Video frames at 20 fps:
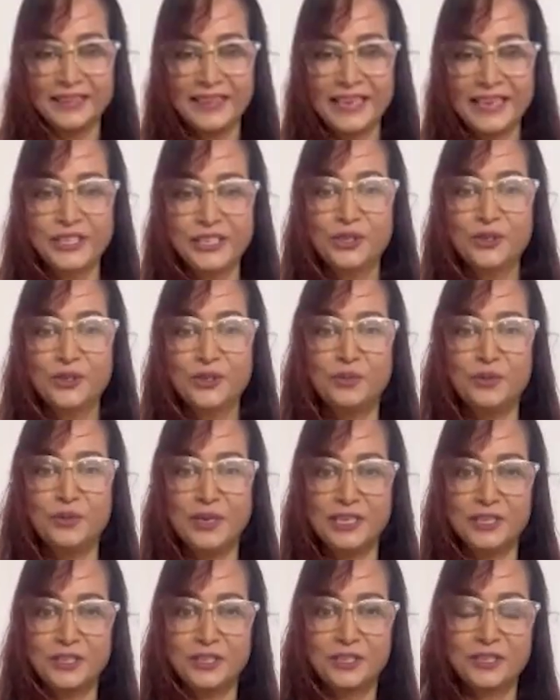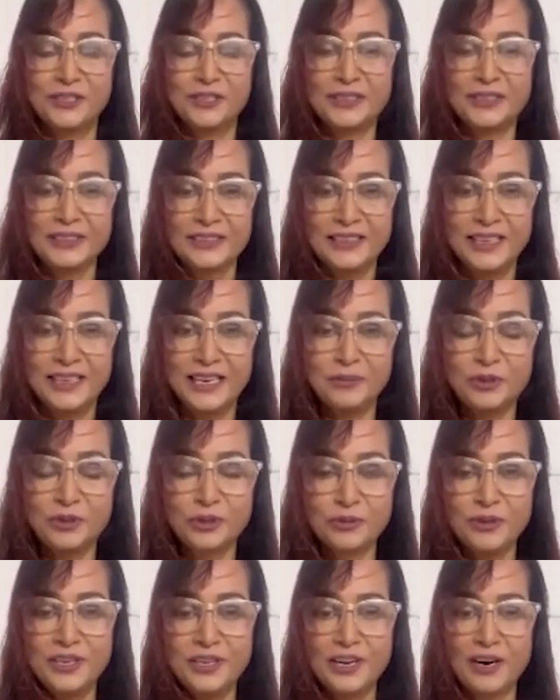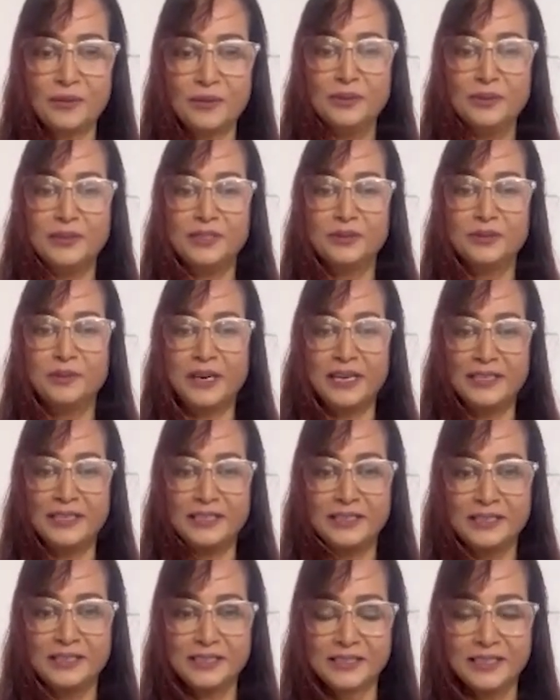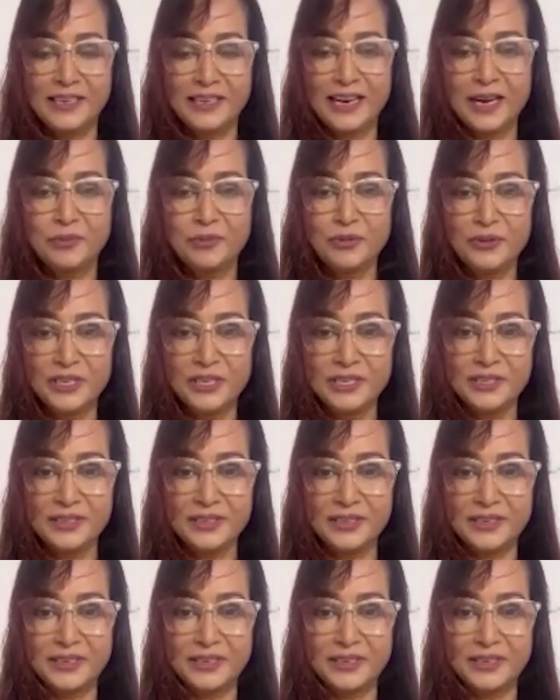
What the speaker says: Thank you so much. I'm truly humbled by this elaborate